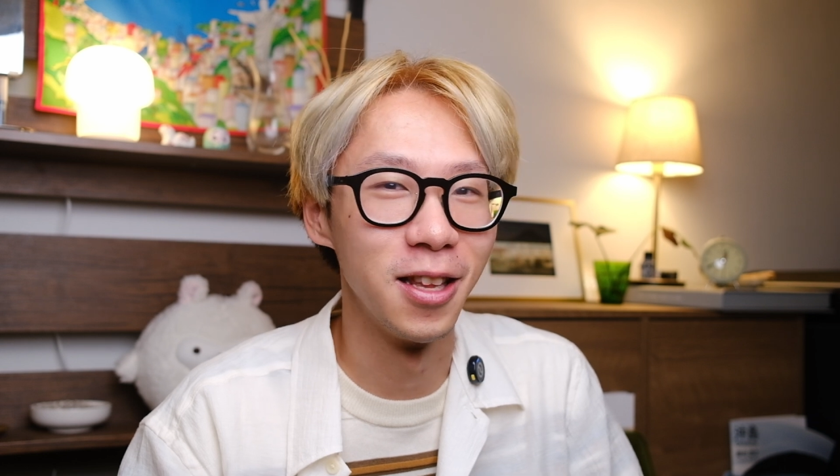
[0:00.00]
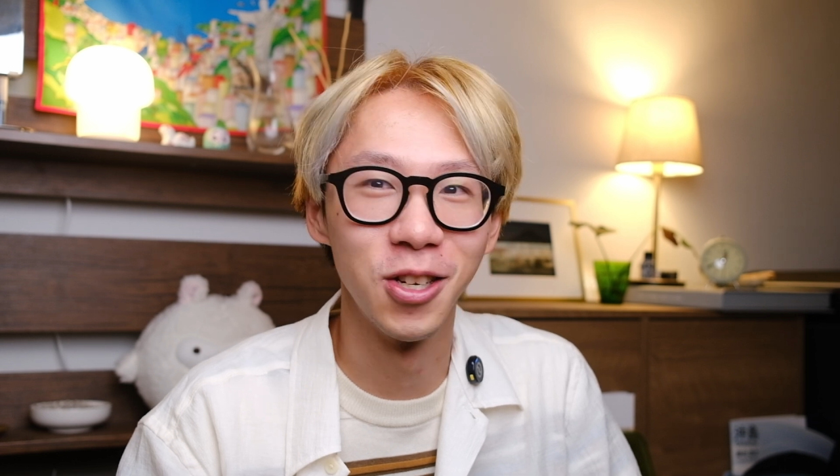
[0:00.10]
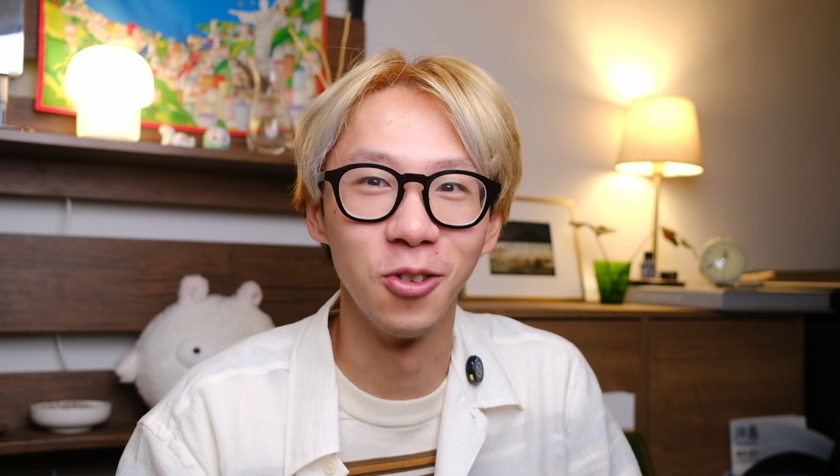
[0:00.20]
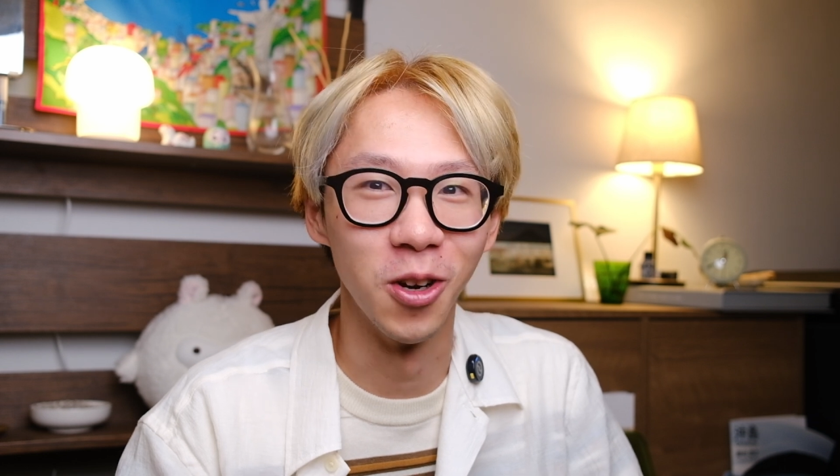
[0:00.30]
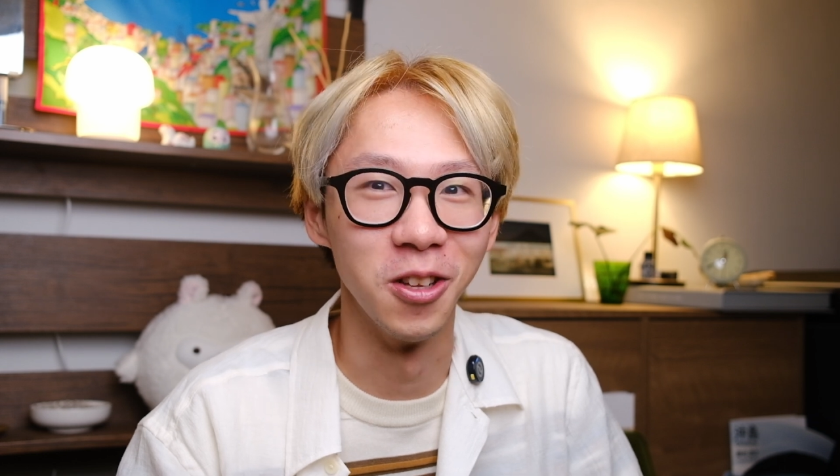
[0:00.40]

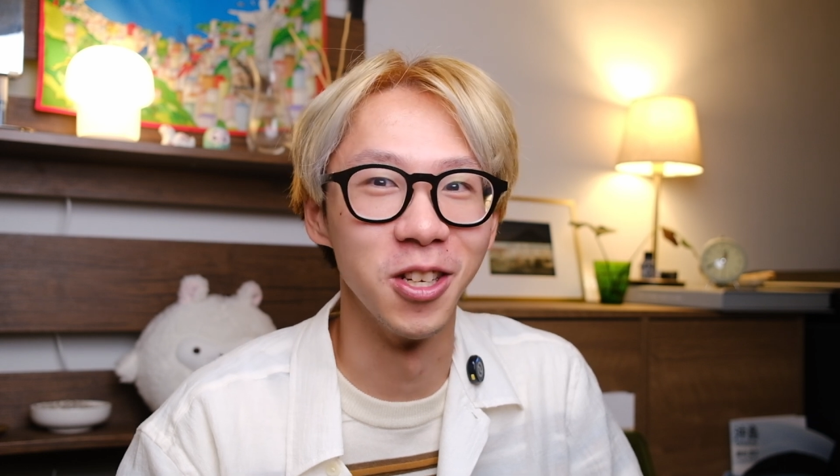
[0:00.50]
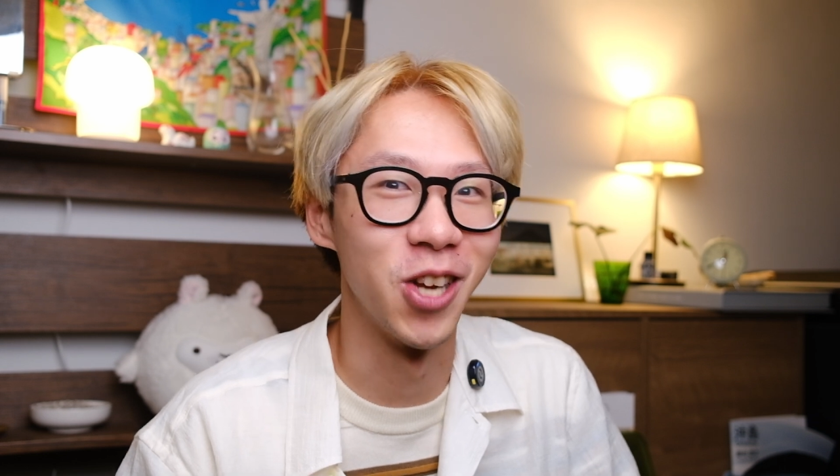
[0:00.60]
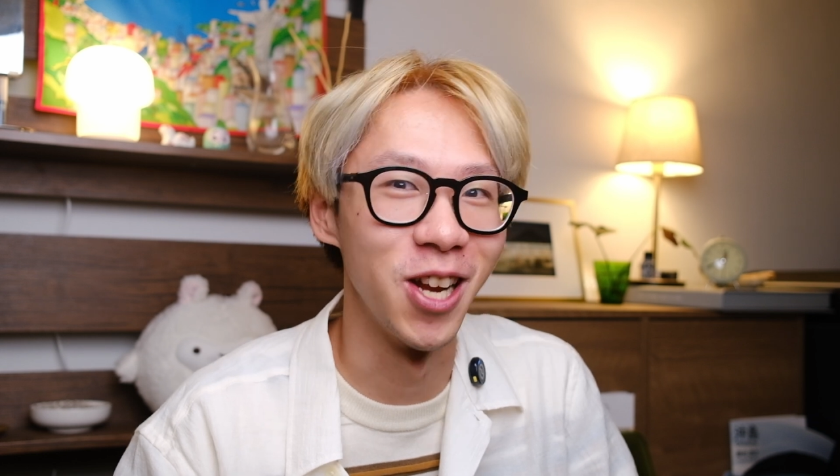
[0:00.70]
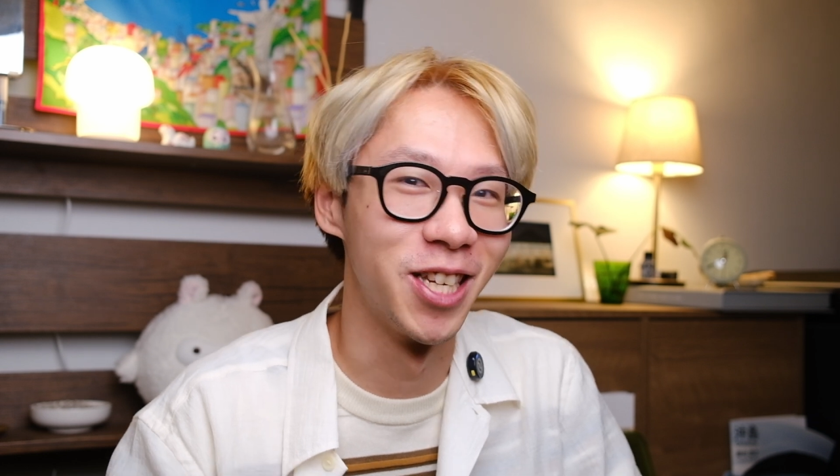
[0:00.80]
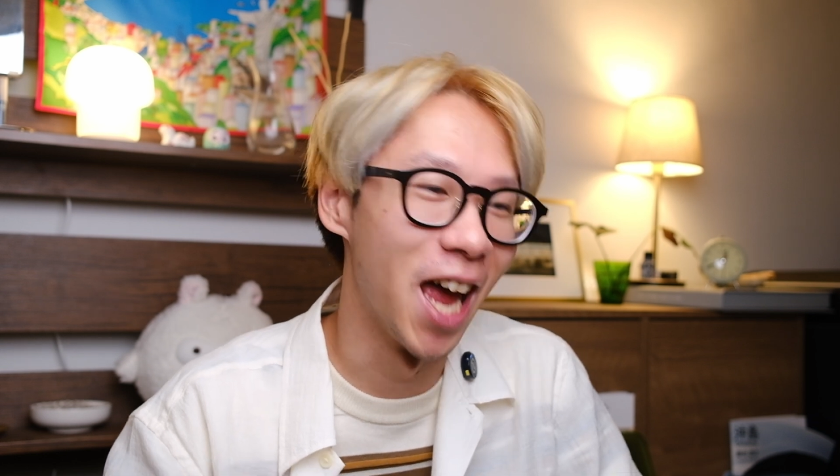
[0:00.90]
should really
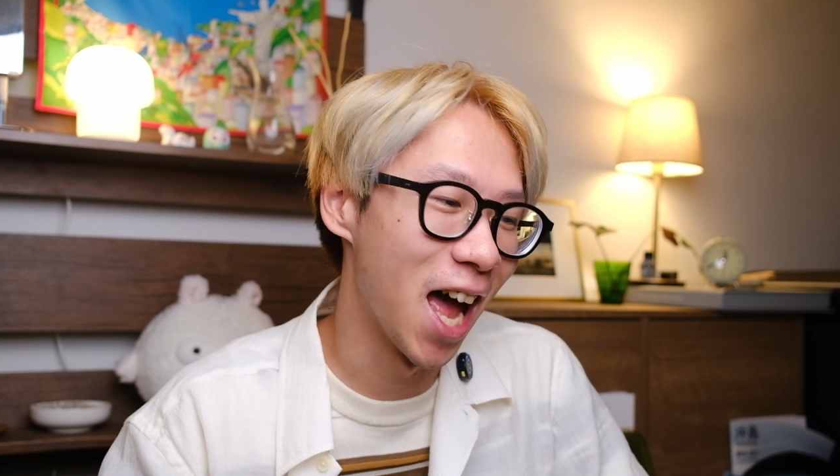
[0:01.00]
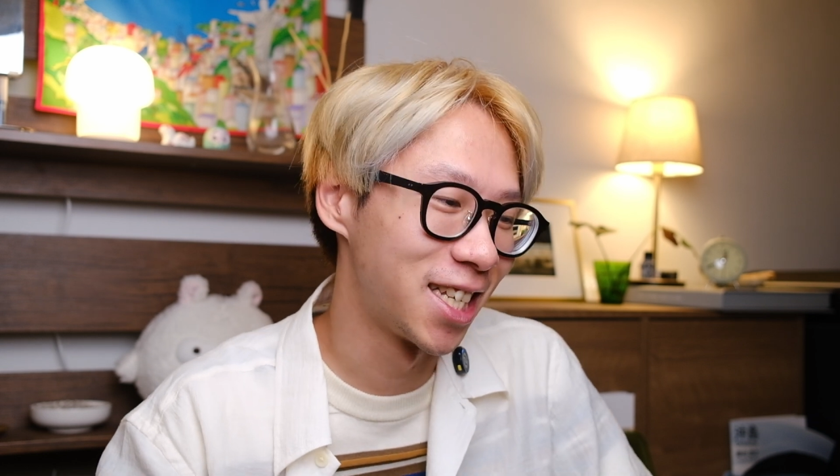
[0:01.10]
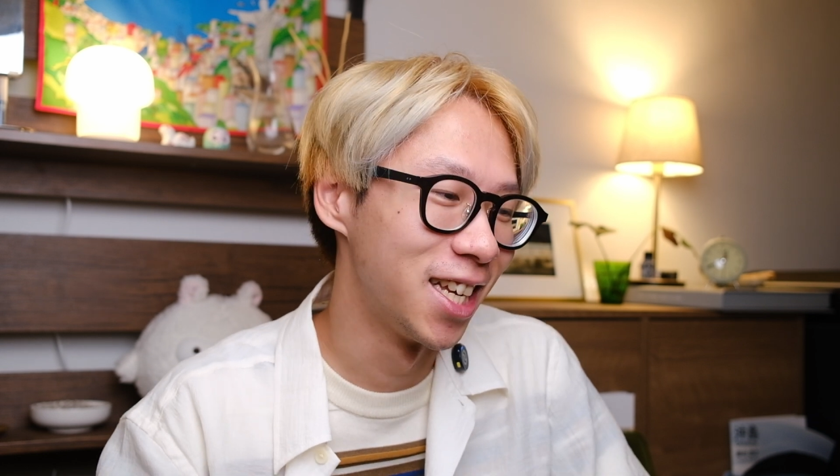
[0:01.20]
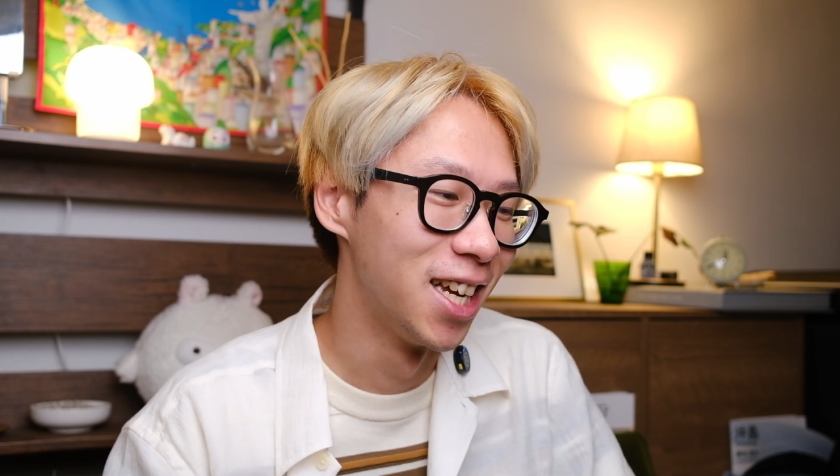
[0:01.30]
change that